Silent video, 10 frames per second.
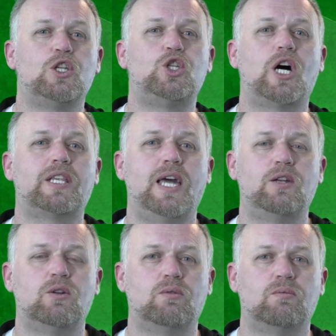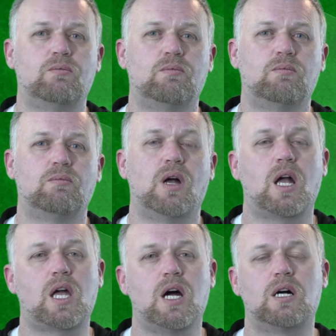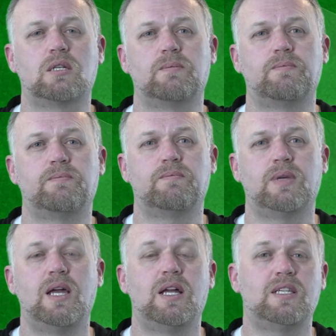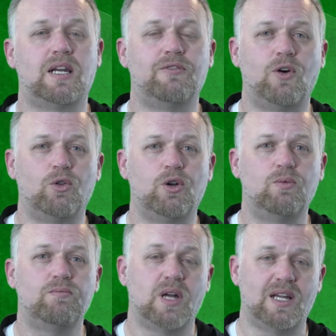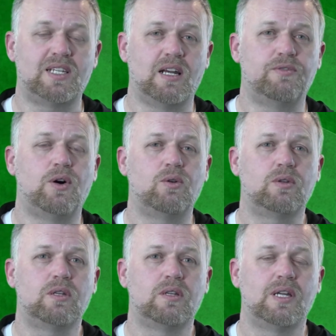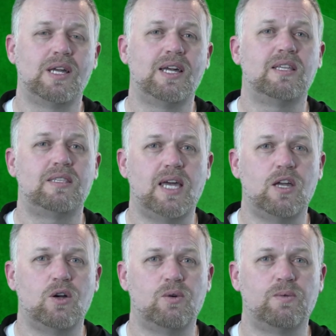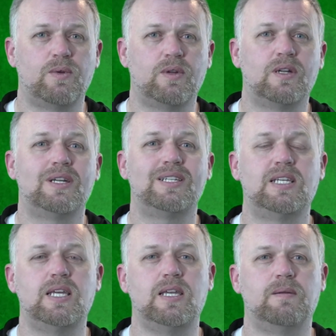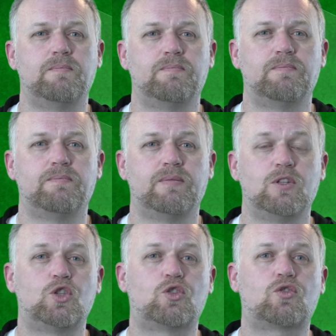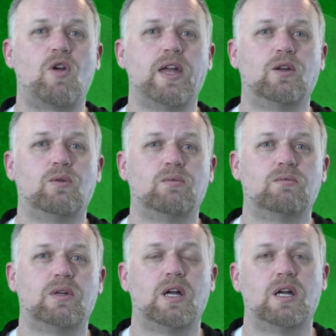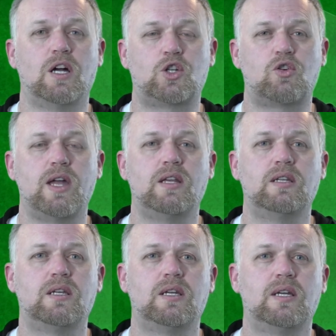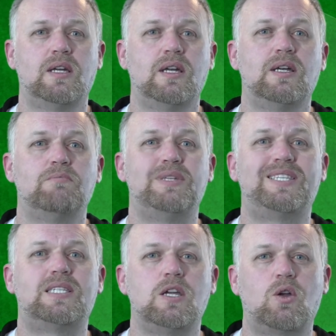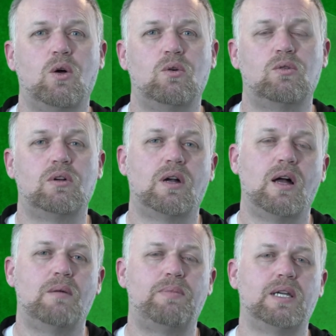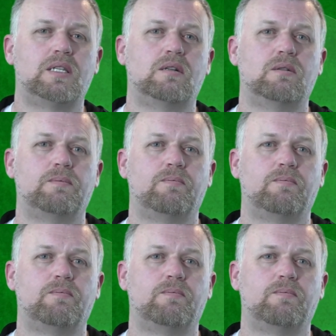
Giardeno, a garden. Telefono, a telephone. Deo, tea. Treno, a train. Biciclo, a bicycle.